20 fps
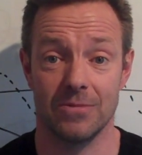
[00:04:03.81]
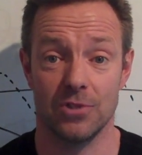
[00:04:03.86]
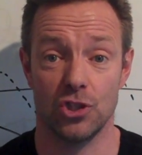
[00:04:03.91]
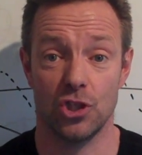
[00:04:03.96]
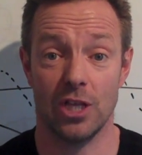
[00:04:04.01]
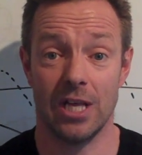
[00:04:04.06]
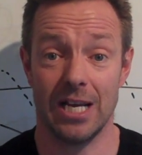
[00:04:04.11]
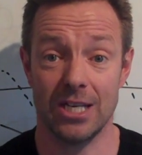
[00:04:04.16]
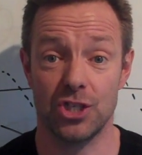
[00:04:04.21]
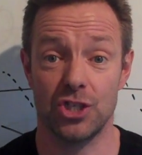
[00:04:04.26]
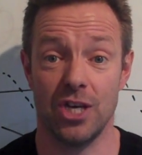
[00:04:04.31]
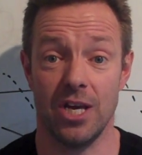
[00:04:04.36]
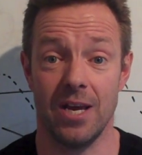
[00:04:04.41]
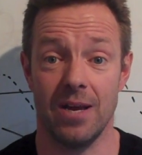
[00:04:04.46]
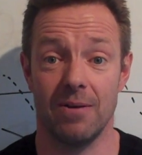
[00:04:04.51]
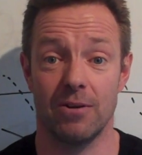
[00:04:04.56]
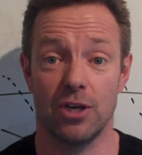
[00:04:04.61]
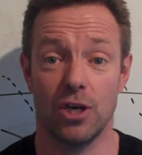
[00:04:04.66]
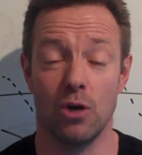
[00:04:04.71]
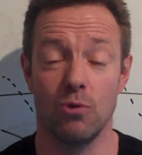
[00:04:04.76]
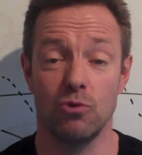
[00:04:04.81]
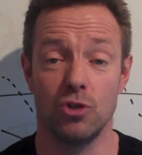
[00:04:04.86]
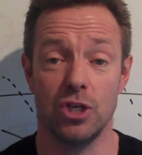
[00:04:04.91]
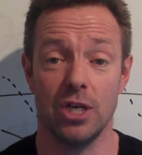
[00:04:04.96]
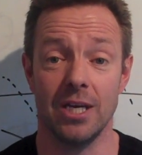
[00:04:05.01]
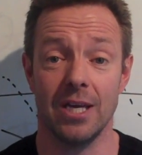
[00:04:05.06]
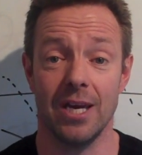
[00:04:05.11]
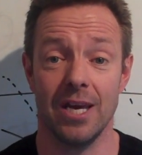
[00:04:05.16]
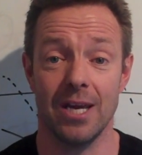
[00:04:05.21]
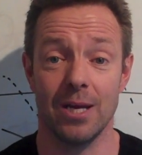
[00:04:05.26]
So that's it.
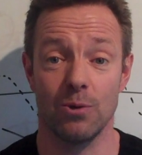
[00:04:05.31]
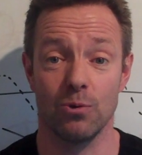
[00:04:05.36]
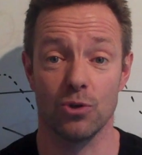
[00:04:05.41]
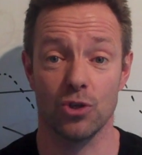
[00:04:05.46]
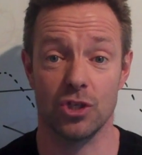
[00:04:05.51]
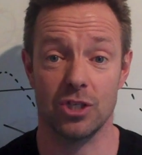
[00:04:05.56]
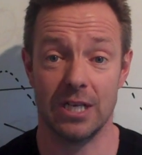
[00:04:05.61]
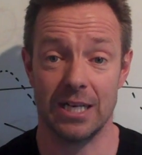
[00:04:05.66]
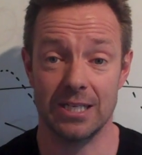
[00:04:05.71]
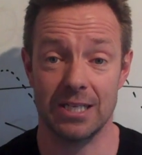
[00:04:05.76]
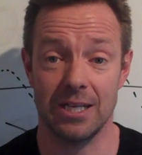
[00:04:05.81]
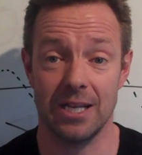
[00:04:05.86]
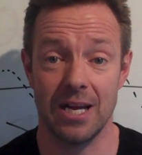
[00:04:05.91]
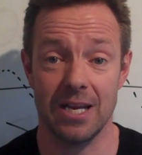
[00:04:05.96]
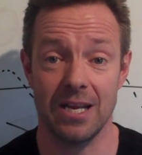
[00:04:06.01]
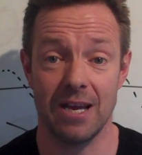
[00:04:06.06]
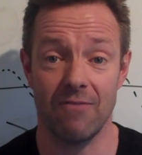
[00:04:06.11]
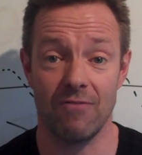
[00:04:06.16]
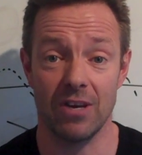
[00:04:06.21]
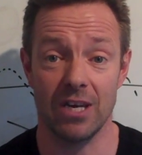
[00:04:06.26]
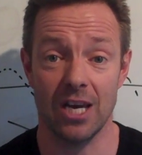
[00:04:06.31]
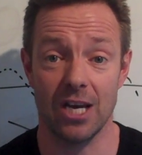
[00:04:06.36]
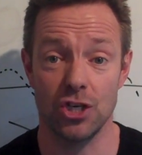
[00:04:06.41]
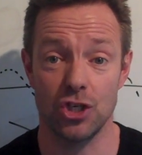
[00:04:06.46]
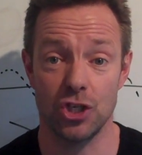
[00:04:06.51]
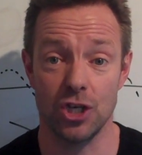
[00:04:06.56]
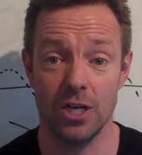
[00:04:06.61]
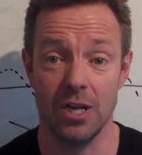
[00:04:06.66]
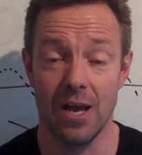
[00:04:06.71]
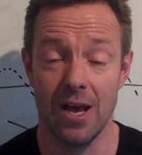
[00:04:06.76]
Coaching equals satellite
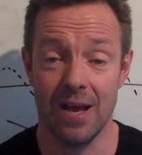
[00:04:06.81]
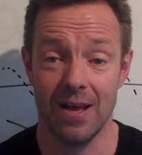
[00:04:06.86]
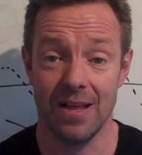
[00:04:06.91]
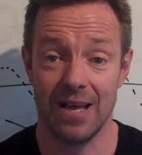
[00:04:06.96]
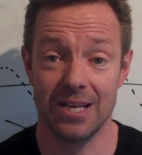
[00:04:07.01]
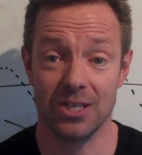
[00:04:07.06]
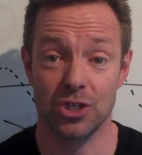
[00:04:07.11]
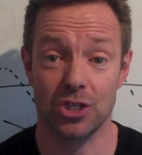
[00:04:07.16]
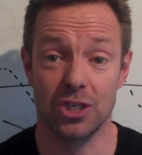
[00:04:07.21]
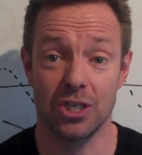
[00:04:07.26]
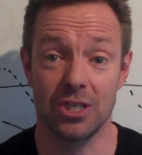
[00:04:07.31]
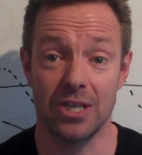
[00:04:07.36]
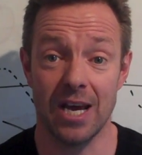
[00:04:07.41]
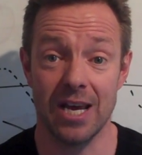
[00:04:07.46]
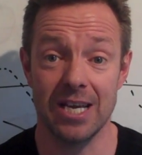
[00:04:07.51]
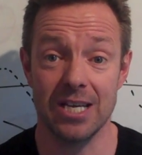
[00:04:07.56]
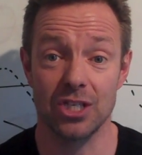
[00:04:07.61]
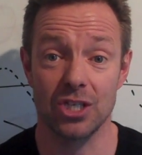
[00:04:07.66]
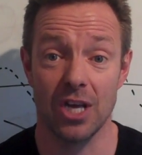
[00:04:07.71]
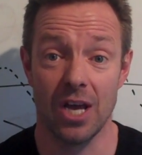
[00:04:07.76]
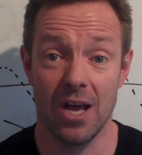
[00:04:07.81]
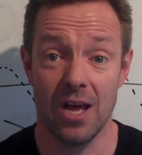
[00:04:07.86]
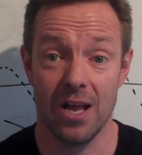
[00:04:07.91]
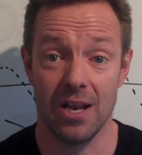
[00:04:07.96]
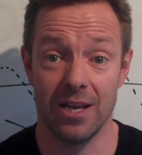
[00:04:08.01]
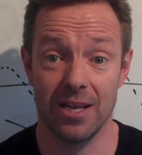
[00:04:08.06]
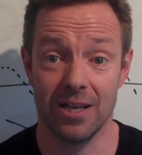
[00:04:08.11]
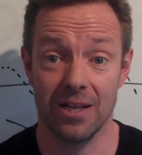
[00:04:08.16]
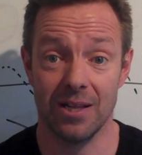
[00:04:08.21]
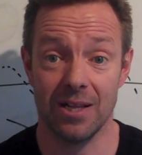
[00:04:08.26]
navigation. That's today's
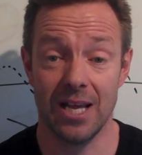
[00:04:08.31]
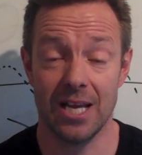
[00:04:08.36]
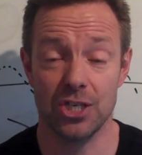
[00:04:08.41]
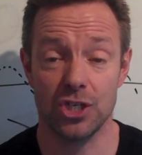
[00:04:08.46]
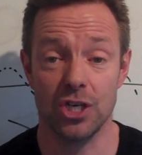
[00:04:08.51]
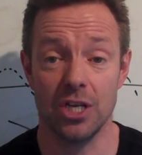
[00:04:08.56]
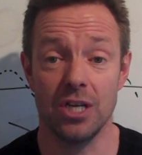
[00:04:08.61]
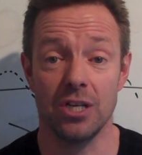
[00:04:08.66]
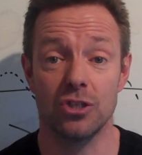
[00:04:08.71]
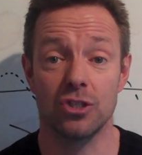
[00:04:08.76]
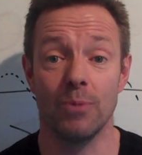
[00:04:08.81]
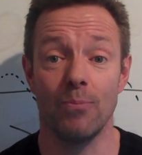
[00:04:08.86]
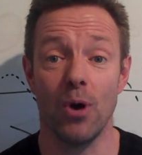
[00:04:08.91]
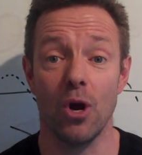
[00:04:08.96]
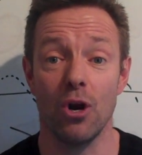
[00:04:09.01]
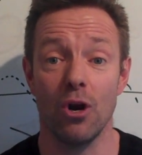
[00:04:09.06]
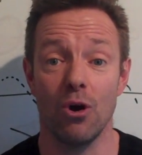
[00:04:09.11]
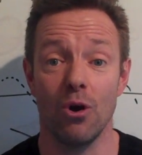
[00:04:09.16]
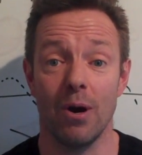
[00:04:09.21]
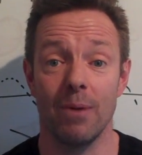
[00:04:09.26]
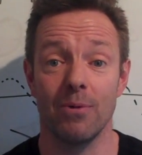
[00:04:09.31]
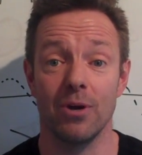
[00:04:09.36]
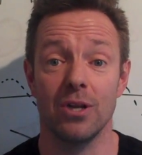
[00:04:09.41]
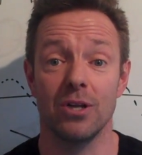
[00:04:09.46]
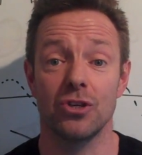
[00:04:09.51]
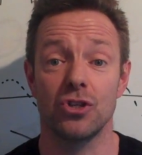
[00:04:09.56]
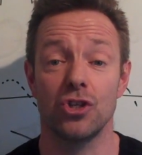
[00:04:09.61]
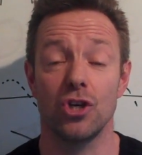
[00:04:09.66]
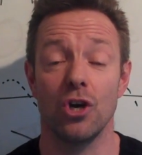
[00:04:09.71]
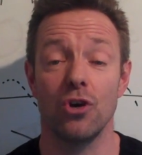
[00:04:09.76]
little lesson. And tomorrow I'm
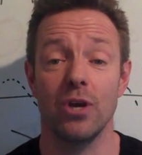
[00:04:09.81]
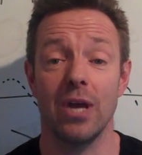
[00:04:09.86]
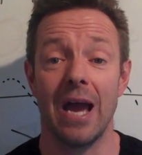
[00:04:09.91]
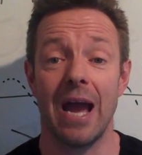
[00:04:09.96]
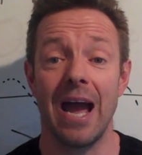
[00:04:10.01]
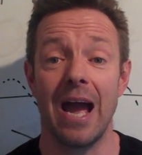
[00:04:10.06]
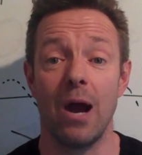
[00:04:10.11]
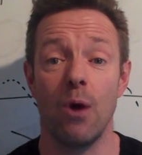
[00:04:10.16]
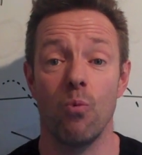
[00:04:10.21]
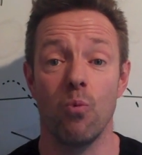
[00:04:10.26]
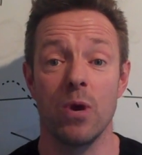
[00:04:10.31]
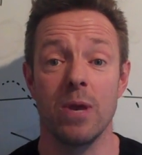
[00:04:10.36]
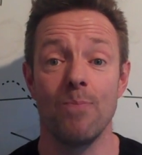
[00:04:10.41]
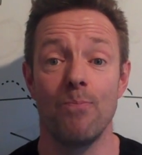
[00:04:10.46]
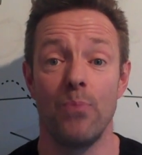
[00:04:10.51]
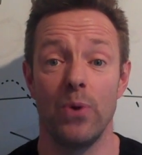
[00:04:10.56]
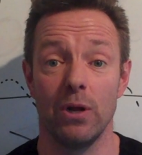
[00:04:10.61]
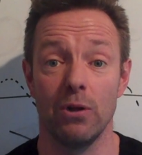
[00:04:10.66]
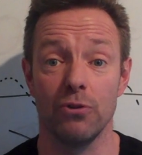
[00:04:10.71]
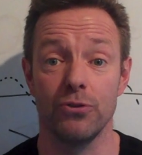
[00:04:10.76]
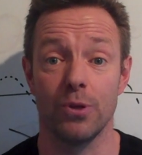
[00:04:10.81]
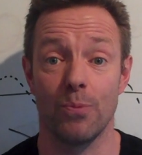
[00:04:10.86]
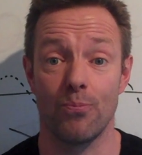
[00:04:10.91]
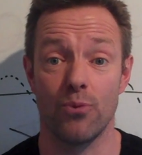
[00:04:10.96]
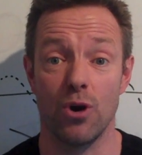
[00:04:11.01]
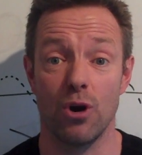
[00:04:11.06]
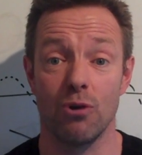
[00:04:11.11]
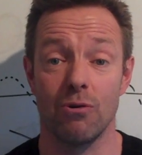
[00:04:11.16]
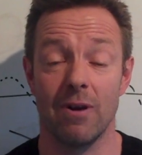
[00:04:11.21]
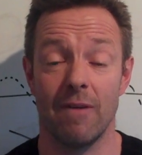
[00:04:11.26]
going to show you how we build the
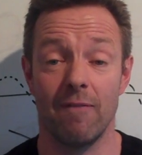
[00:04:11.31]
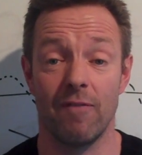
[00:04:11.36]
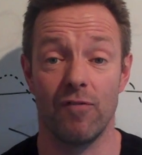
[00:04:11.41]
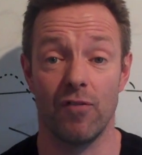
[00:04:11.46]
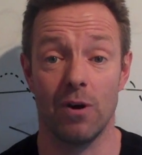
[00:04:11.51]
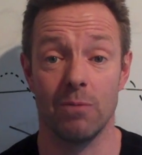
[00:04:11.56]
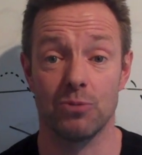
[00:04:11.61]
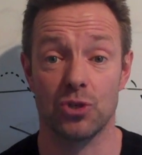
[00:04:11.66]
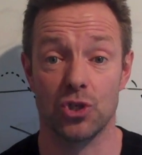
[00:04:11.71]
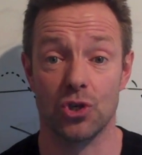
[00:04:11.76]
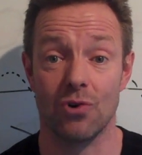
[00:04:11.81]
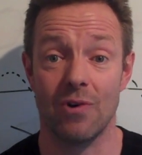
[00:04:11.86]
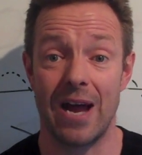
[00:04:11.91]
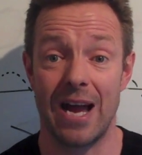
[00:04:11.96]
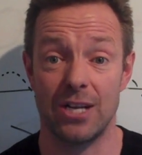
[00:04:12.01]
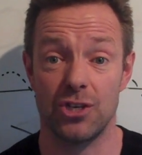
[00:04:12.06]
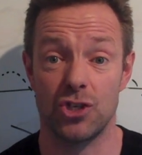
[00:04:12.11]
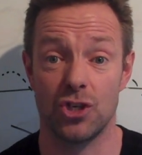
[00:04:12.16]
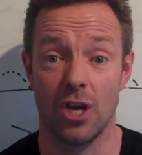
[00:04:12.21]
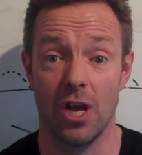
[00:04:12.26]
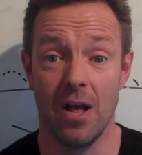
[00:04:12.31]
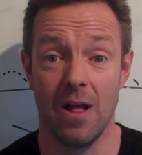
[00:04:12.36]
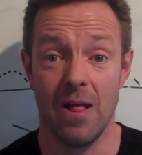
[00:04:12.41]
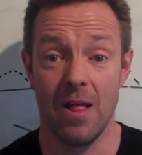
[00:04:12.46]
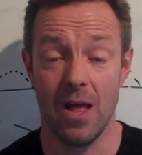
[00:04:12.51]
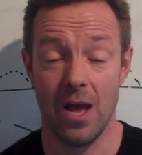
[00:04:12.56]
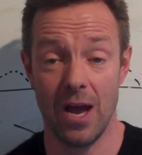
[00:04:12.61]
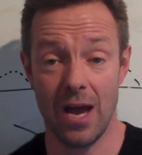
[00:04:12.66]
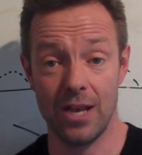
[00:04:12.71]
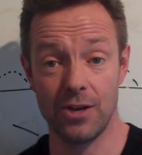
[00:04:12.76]
program from scratch
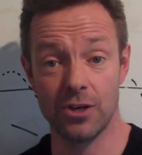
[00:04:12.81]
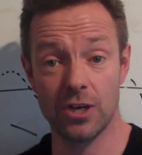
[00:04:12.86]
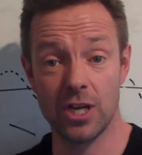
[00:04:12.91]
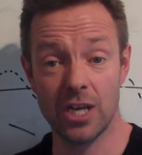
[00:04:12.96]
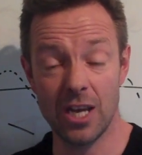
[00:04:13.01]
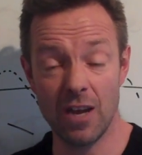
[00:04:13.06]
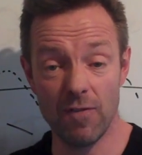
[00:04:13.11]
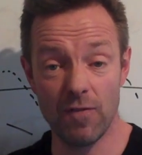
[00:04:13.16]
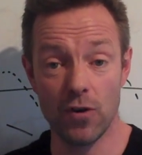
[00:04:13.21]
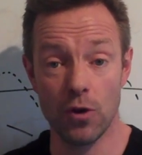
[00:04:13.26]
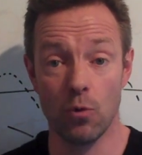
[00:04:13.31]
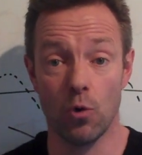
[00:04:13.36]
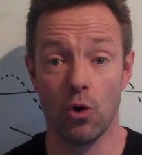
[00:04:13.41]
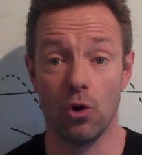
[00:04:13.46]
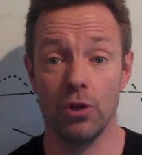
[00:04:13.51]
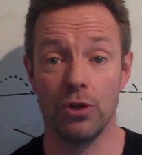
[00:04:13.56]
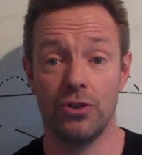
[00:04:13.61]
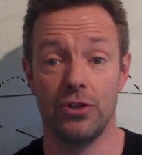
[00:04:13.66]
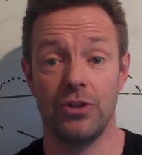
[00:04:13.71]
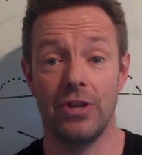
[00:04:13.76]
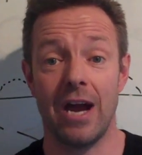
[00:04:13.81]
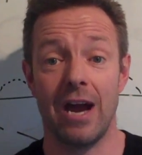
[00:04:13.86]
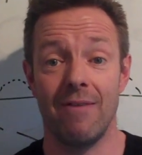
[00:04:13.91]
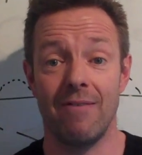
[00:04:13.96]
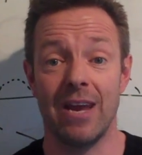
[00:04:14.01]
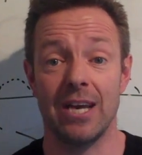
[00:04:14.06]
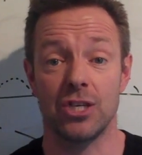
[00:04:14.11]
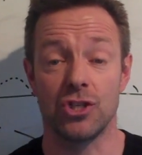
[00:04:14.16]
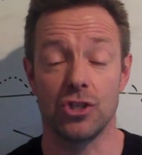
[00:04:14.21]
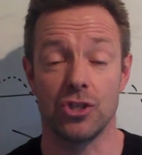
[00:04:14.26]
and give you all the
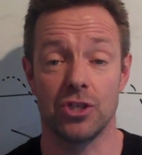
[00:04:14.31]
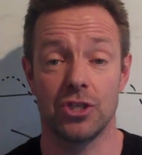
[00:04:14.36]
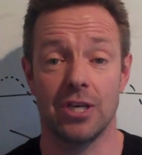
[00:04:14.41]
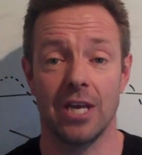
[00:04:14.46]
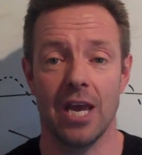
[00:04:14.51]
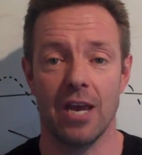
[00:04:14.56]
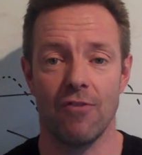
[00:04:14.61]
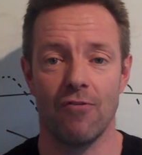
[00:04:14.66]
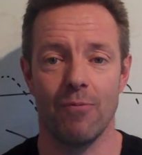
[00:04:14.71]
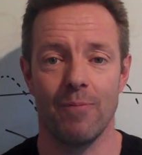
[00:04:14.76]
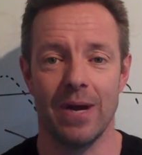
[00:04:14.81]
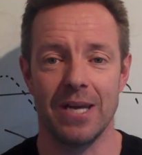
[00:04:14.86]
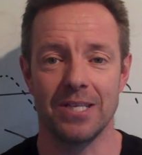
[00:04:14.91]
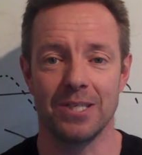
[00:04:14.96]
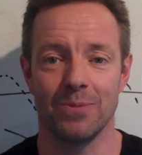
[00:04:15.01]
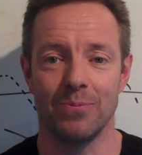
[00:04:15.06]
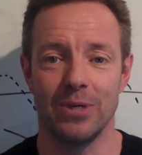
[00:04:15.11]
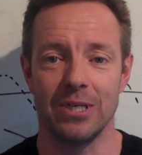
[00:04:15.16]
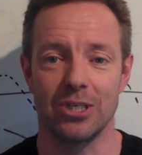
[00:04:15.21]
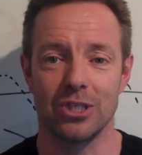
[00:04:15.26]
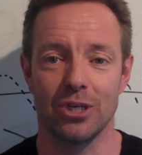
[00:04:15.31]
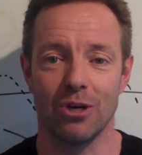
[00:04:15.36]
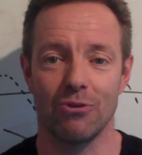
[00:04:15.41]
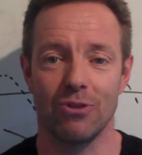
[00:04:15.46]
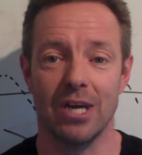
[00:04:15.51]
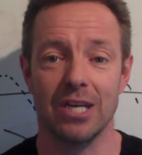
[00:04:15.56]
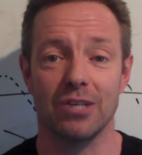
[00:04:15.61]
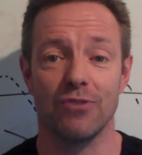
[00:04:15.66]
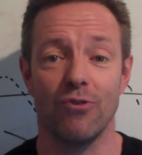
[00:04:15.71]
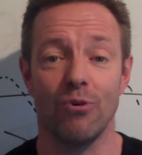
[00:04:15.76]
directions to get you from A to B. So
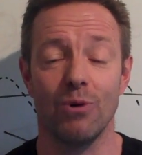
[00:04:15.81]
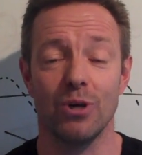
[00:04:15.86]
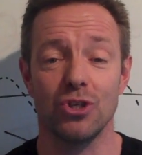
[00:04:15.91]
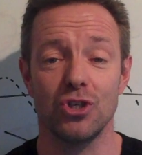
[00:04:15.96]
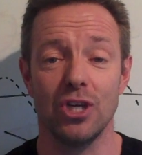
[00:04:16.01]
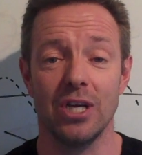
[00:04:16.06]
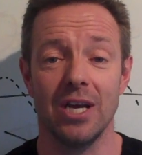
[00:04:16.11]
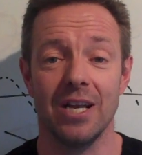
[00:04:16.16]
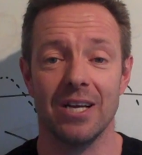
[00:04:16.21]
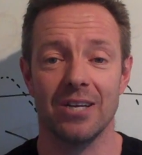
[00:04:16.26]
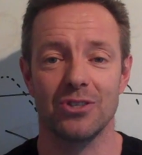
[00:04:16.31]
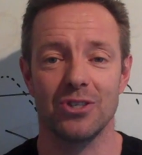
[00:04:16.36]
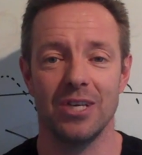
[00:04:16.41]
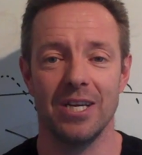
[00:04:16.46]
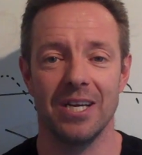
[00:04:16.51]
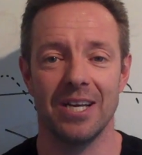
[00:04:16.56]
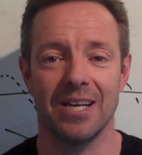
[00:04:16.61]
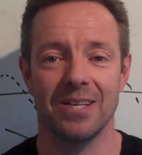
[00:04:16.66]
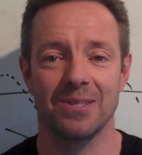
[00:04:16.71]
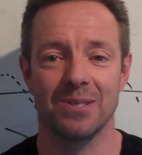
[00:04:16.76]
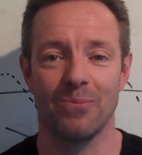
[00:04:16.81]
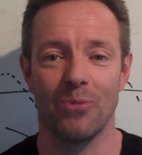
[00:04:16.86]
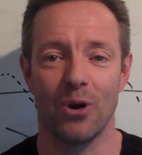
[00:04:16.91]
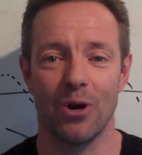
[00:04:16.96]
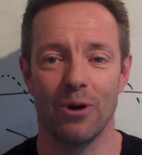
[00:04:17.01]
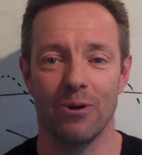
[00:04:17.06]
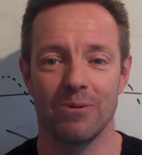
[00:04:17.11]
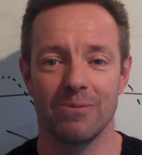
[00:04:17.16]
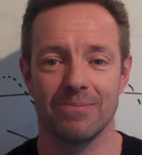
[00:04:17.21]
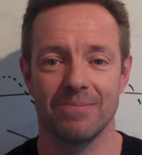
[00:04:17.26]
thanks for watching, and I'll see you again
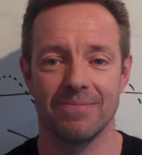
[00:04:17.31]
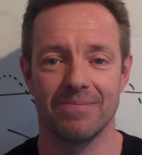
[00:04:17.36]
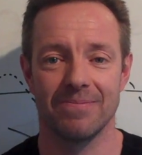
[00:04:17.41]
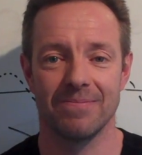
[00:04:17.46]
tomorrow.